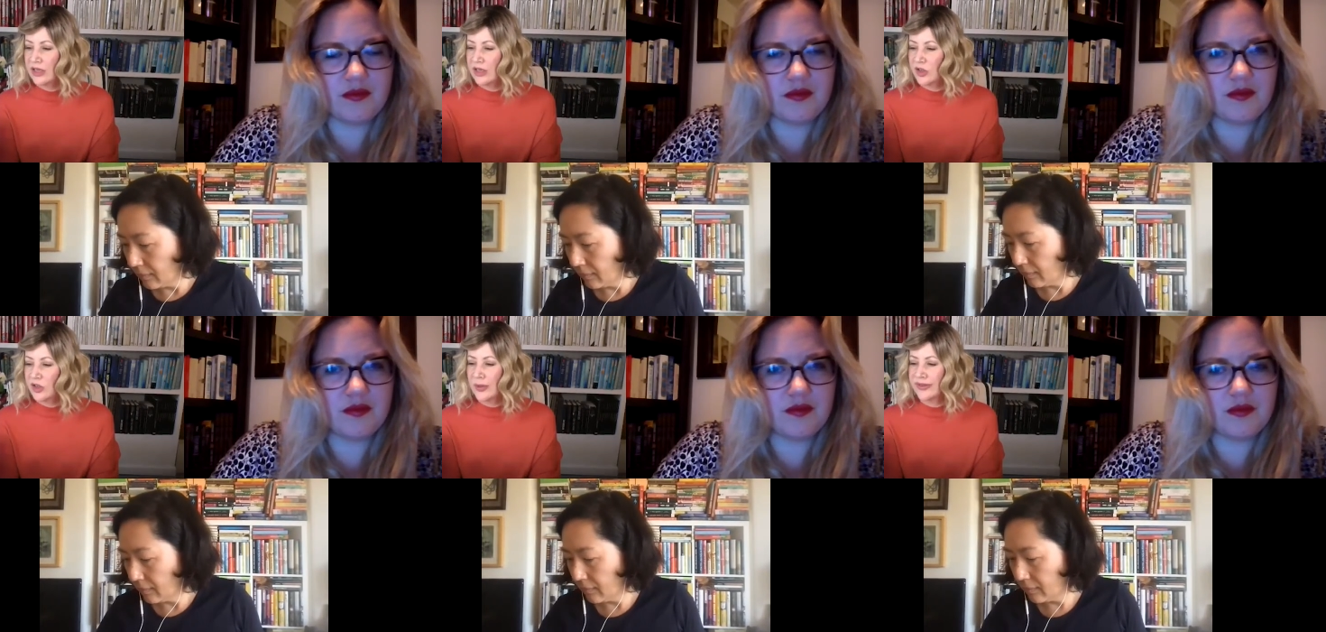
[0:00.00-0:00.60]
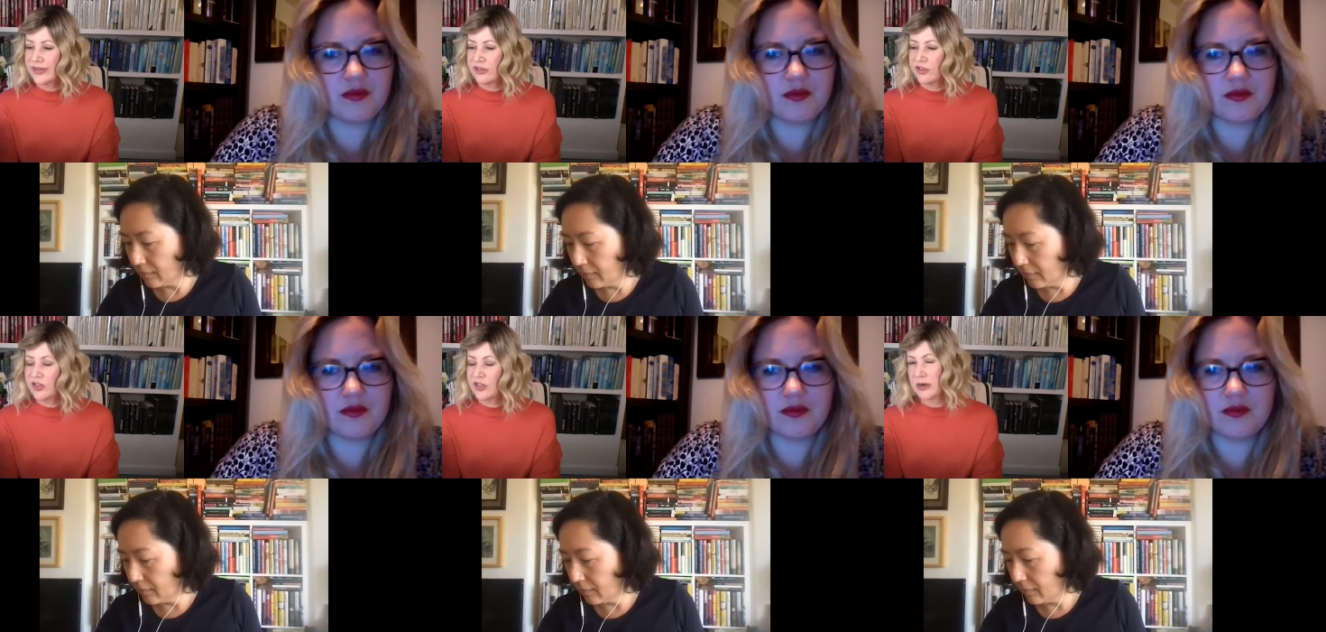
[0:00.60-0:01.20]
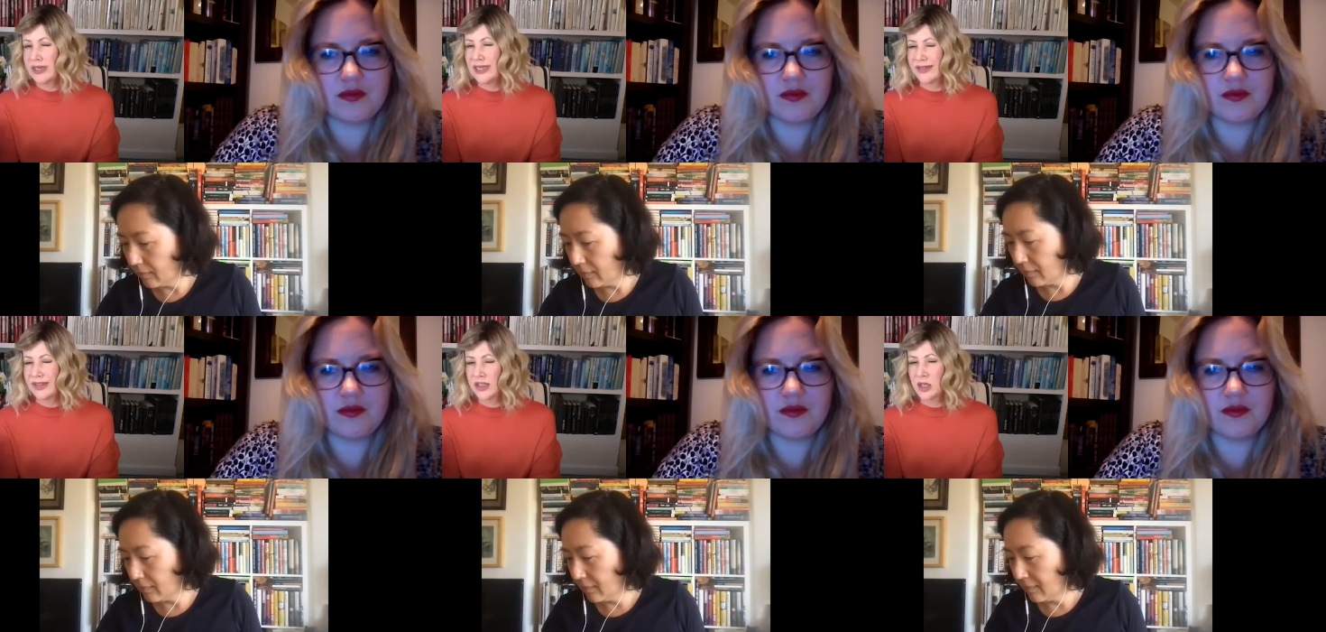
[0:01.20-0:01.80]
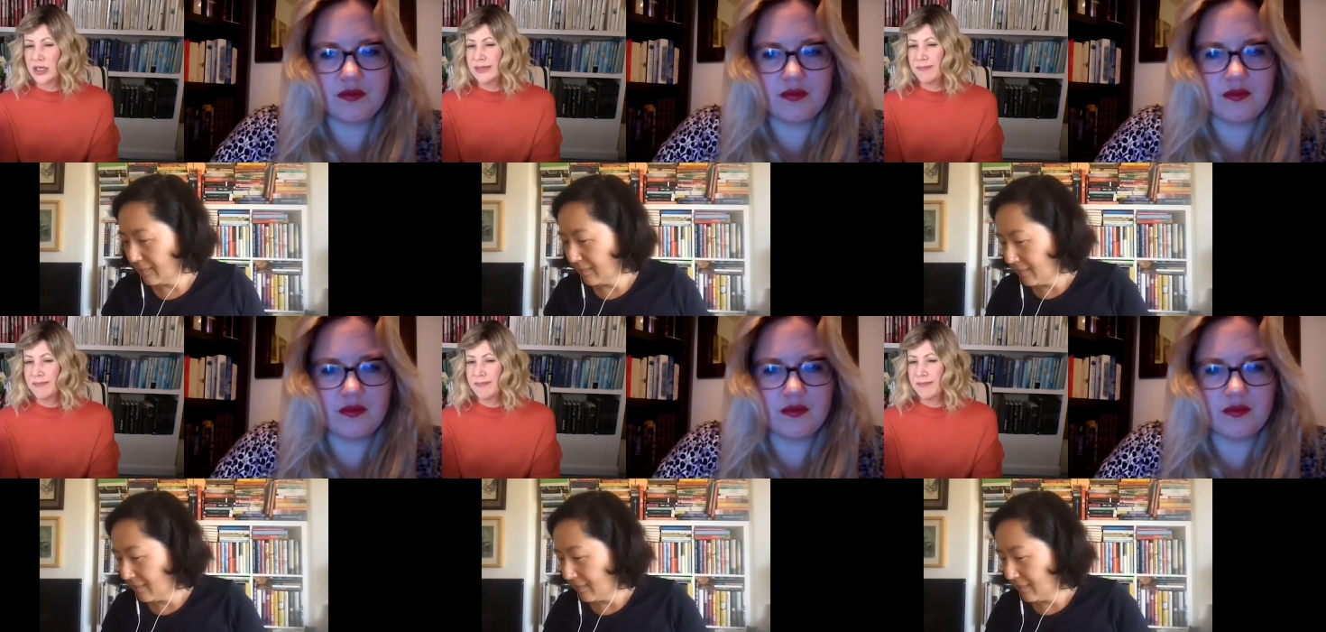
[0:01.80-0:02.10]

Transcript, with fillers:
Speaker 1: she always says she gets her ideas at Target.